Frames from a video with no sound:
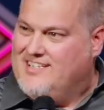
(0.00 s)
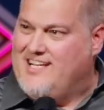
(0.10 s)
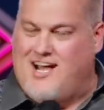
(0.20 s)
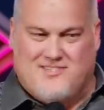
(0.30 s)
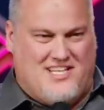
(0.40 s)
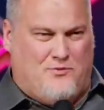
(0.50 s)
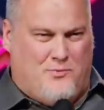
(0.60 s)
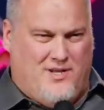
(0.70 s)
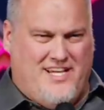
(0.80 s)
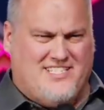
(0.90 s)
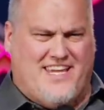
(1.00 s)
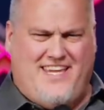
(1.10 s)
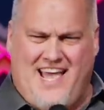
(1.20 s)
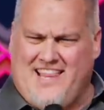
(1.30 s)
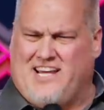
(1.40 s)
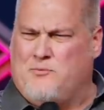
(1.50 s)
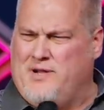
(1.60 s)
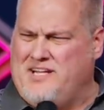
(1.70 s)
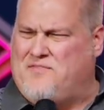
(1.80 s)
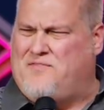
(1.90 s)
Yeah, I was like, really? He's like, yeah, like a
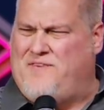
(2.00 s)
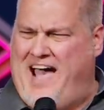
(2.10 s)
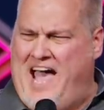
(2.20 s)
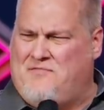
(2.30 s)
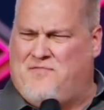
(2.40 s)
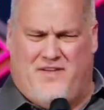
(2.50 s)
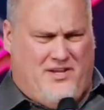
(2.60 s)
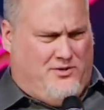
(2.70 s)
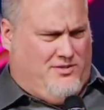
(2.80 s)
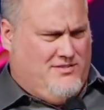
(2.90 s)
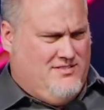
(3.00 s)
really fat fiddle.